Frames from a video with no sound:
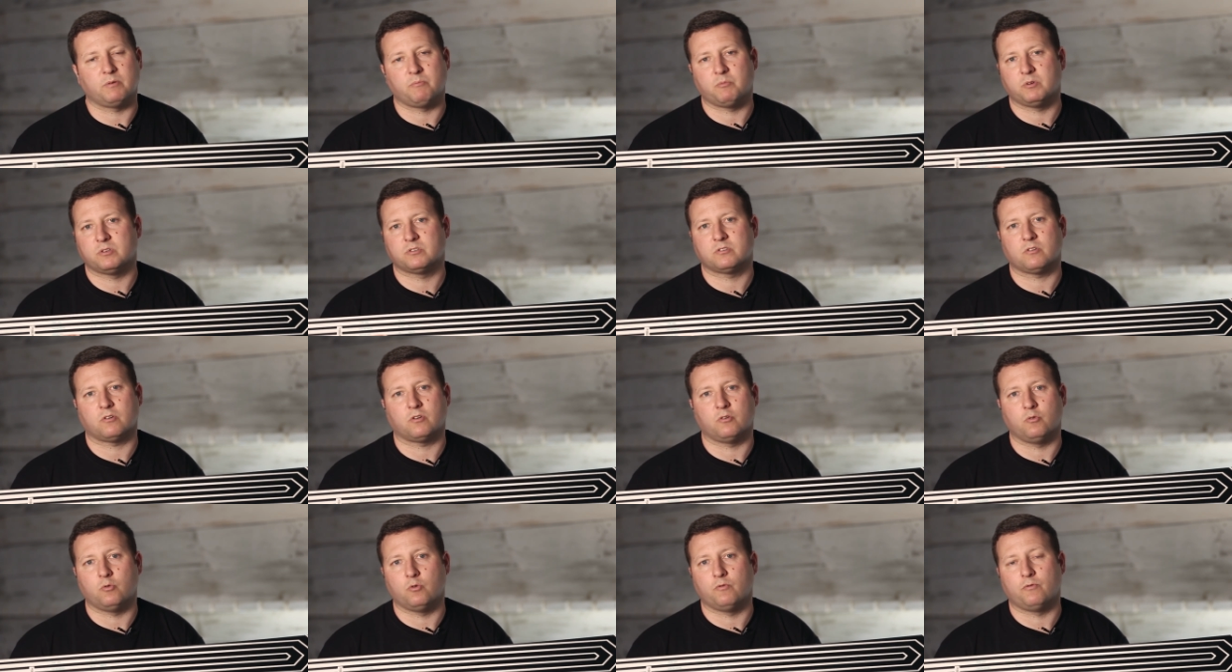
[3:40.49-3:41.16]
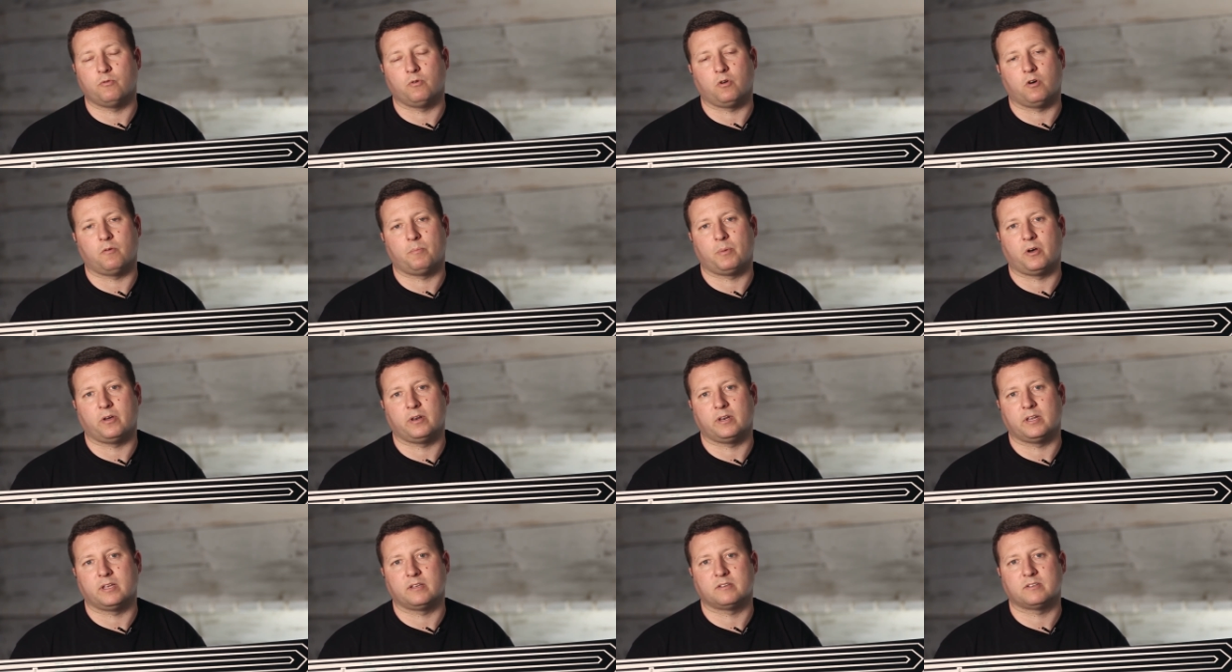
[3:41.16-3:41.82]
we, we, stock an awful lot of
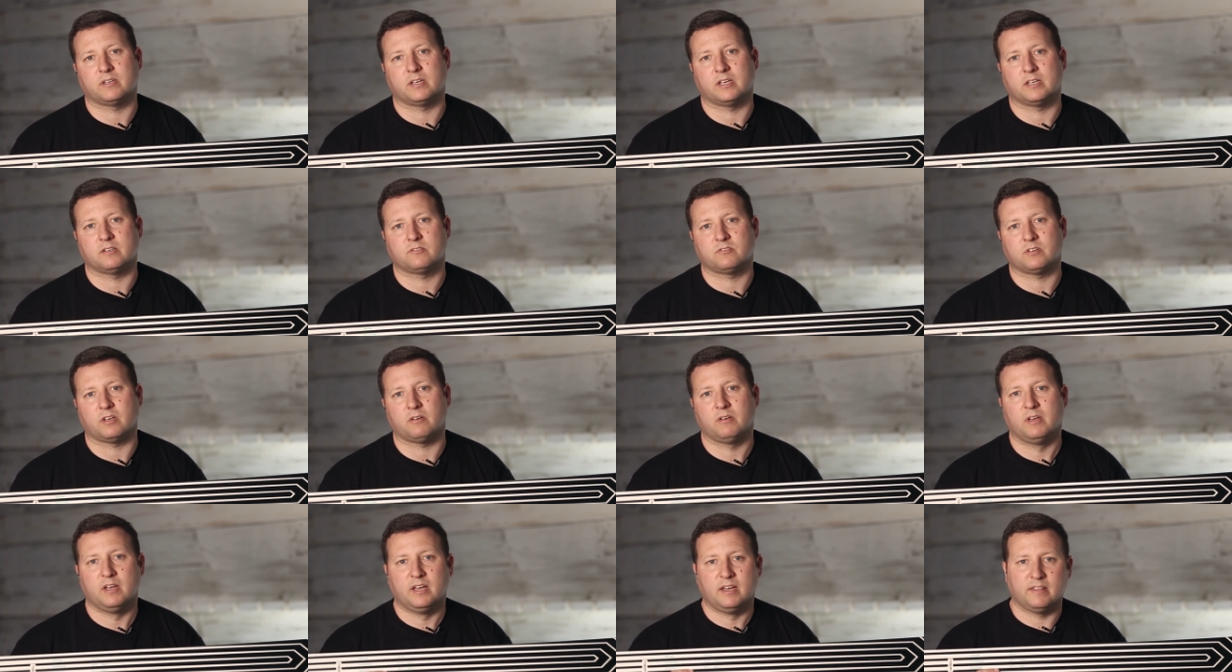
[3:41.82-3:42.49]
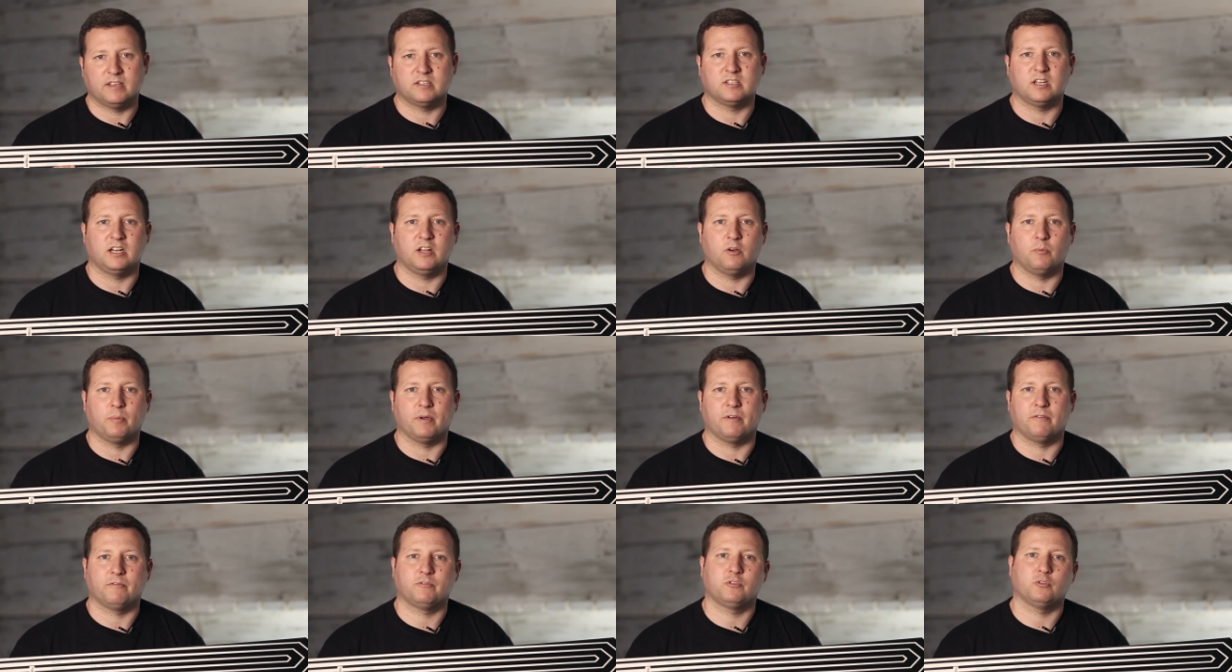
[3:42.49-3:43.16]
bindings here, so there's a
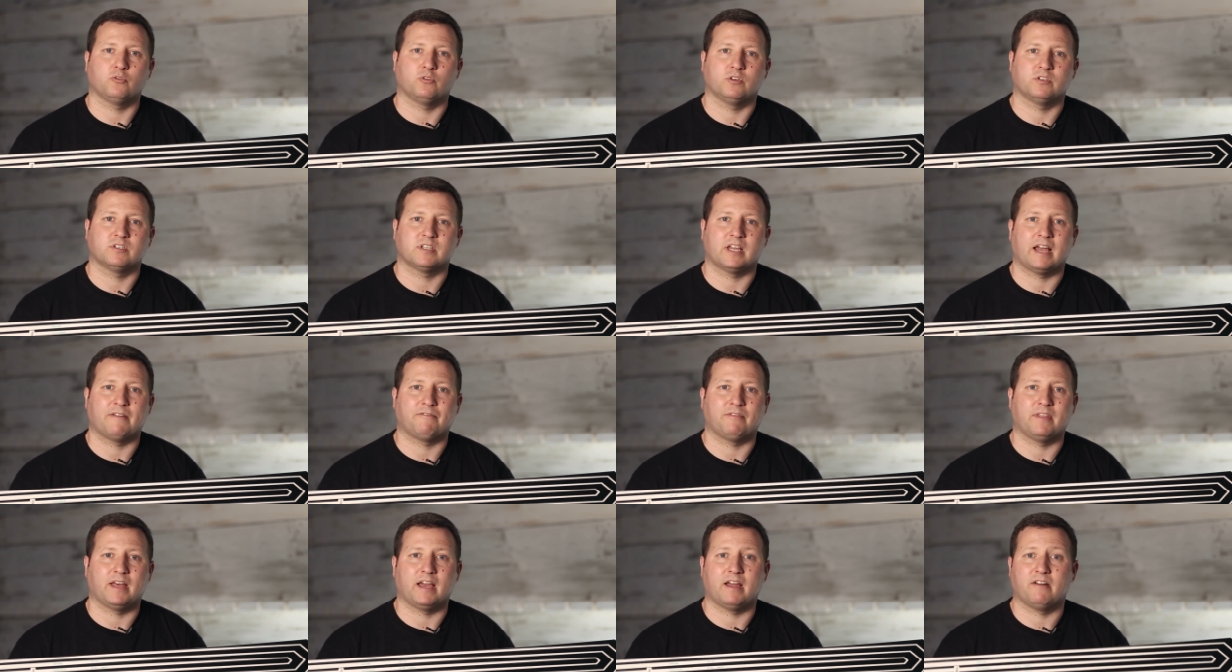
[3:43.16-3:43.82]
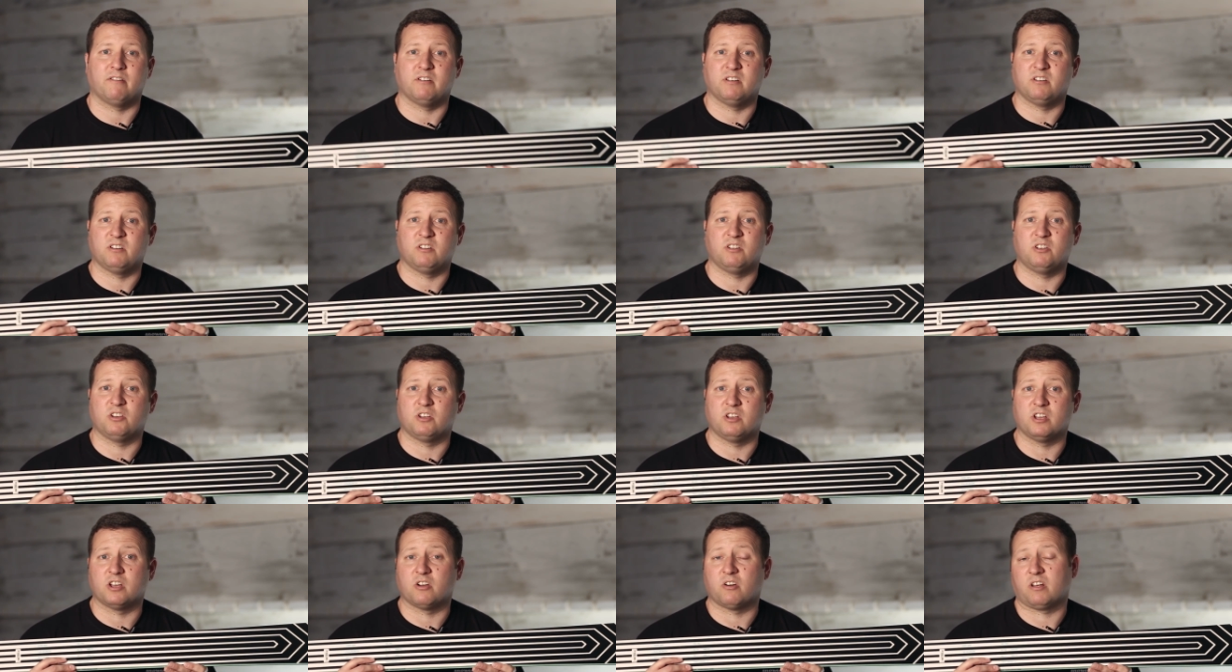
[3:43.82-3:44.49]
little bit of choice to have there and
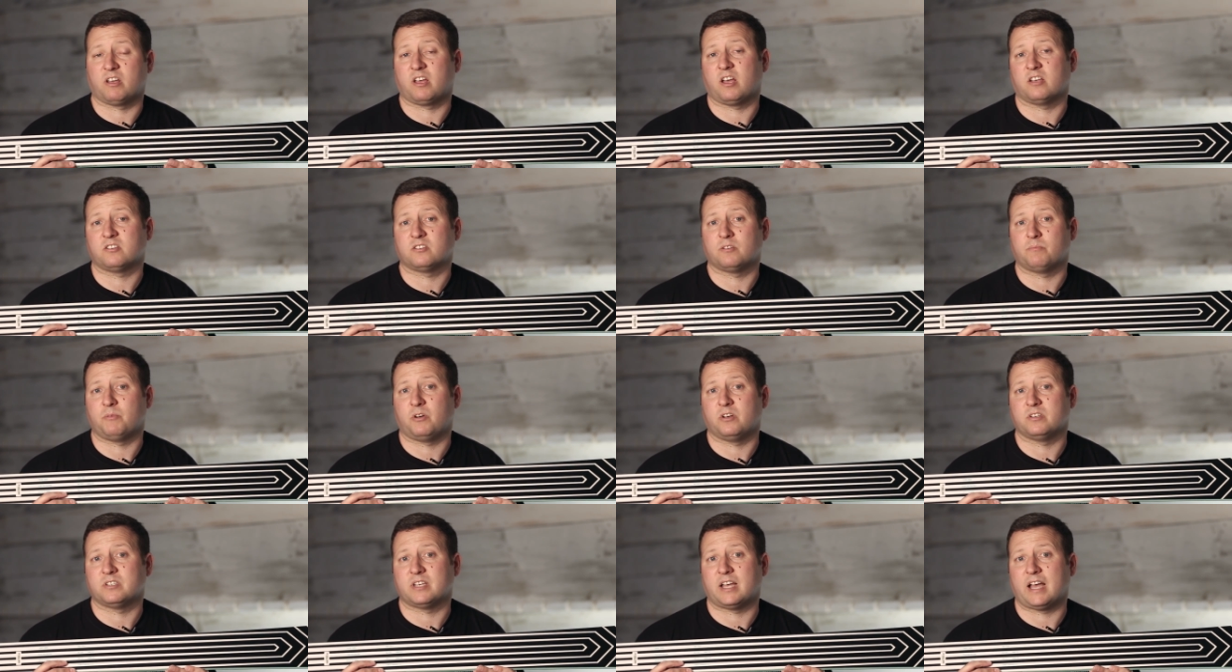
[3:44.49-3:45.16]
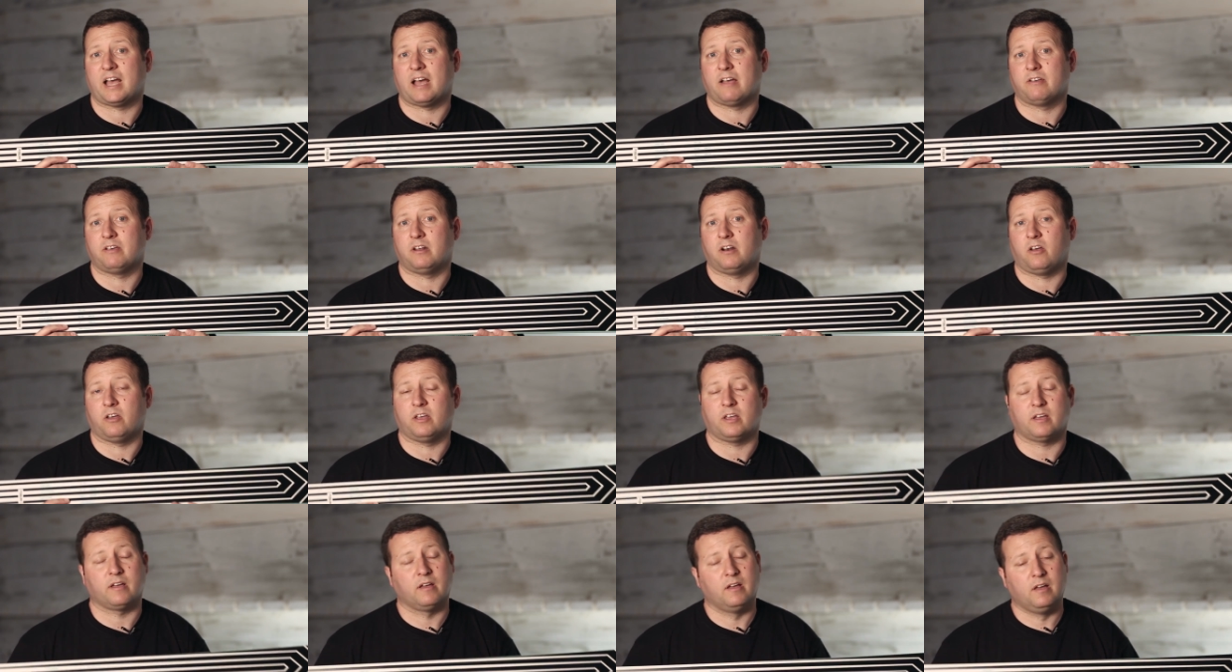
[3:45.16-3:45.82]
you can kind of customise it how you
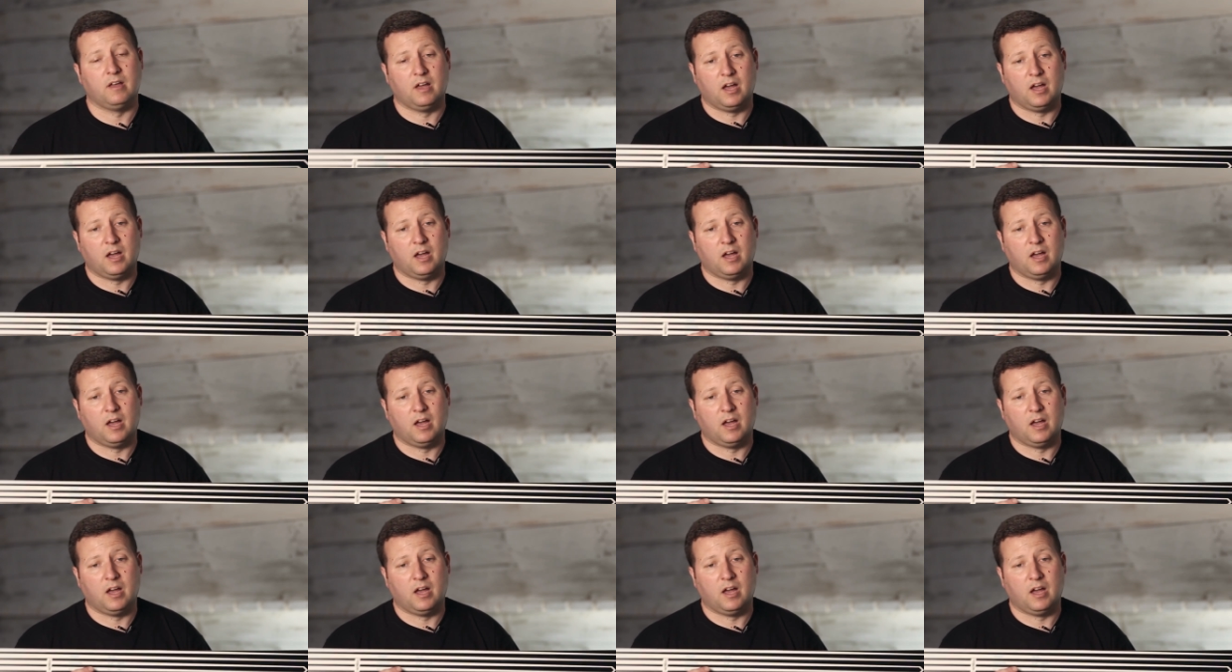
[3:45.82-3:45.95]
like.